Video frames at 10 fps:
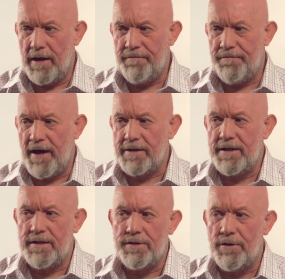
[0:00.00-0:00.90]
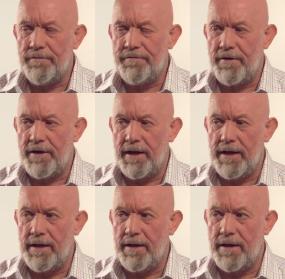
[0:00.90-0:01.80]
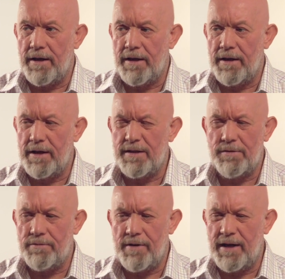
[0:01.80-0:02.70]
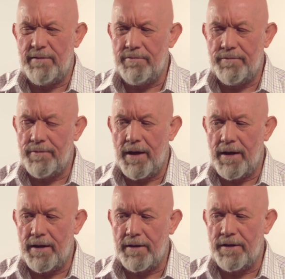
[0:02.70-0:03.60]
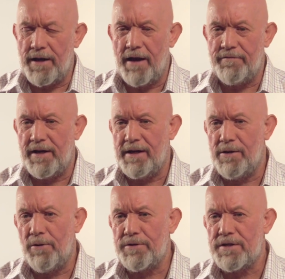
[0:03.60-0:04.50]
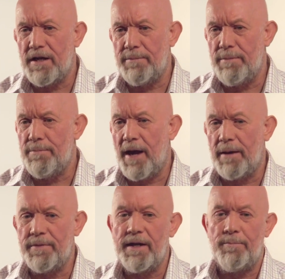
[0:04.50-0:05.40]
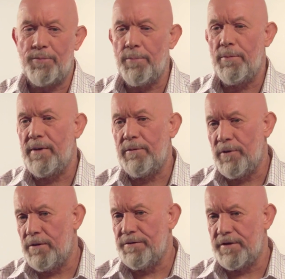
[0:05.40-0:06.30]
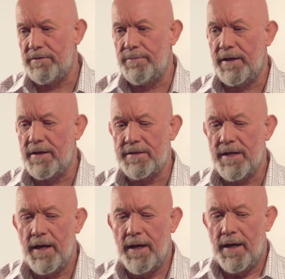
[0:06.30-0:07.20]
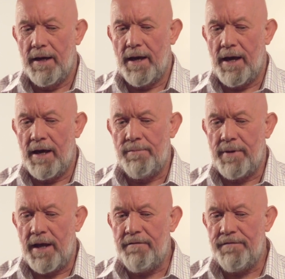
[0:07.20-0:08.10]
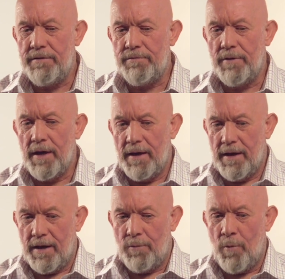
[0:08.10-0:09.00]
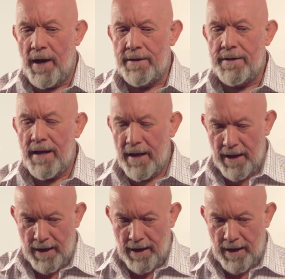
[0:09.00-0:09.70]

effect. It's not very... it's not really going to have any long-term impact, but it probably will do, because if you... When